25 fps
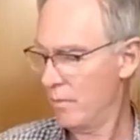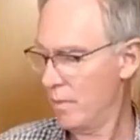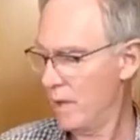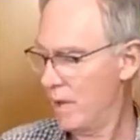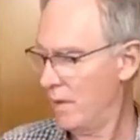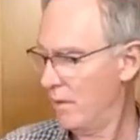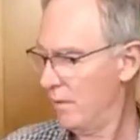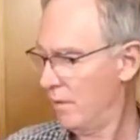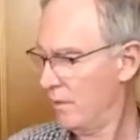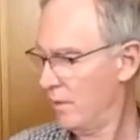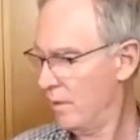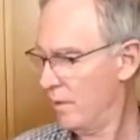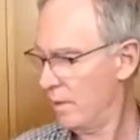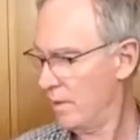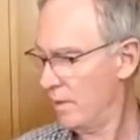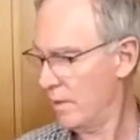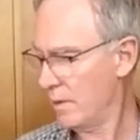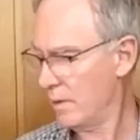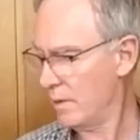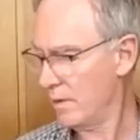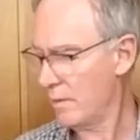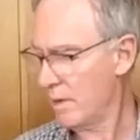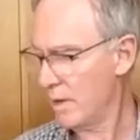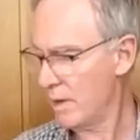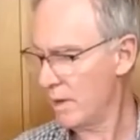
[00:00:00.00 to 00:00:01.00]
as a lot of
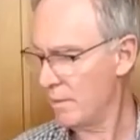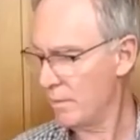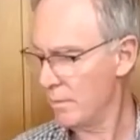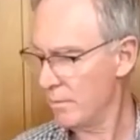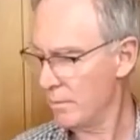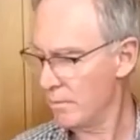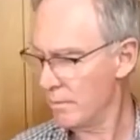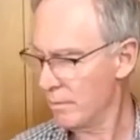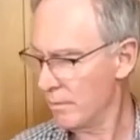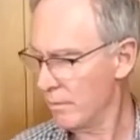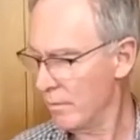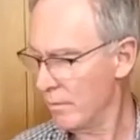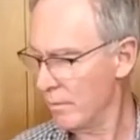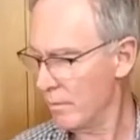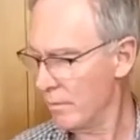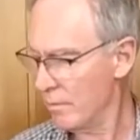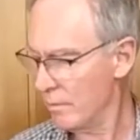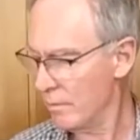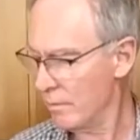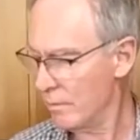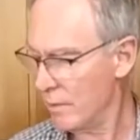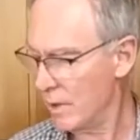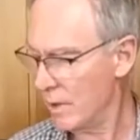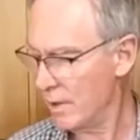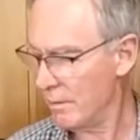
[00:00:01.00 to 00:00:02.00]
the great
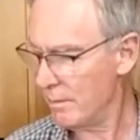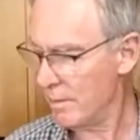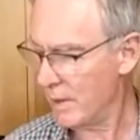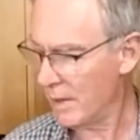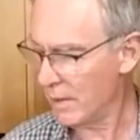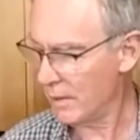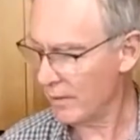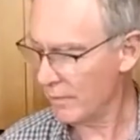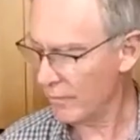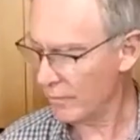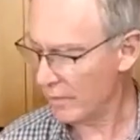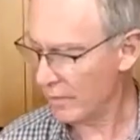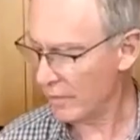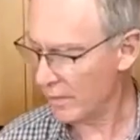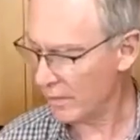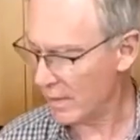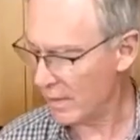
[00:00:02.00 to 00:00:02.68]
winemakers